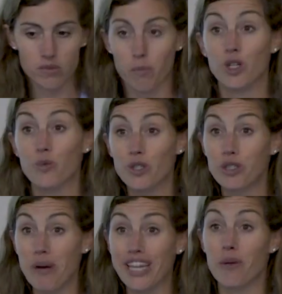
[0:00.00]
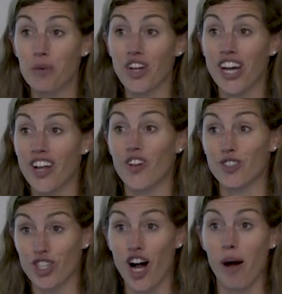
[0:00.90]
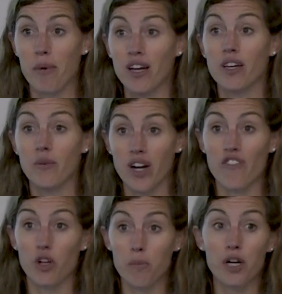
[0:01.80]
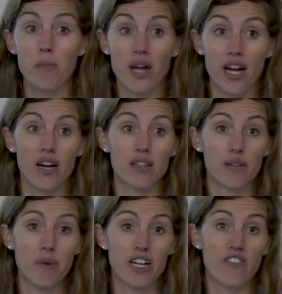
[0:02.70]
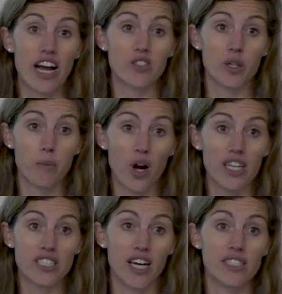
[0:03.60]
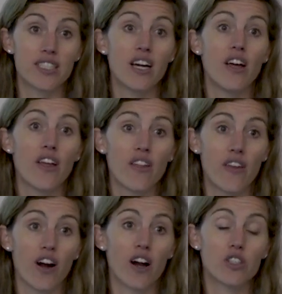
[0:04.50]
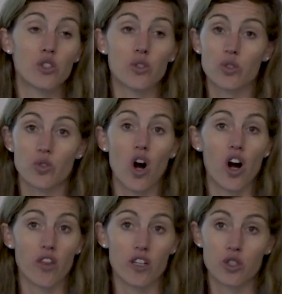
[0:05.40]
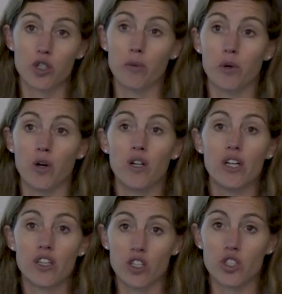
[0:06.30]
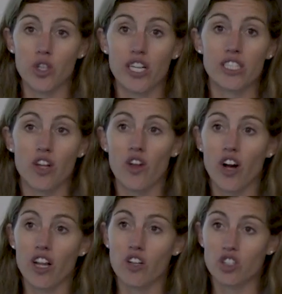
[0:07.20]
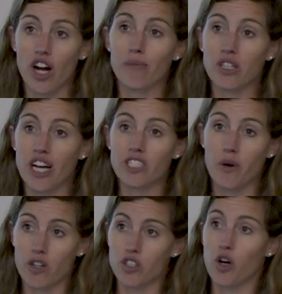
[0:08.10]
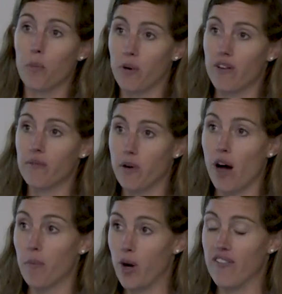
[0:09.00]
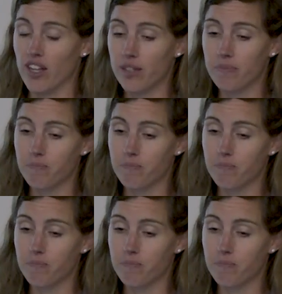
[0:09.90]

but which make them really good at their job. Whenever you put them in a manufacturing process, they're strong, they're durable, they're strength, so they're good at their job, so that's why they're so prevalent.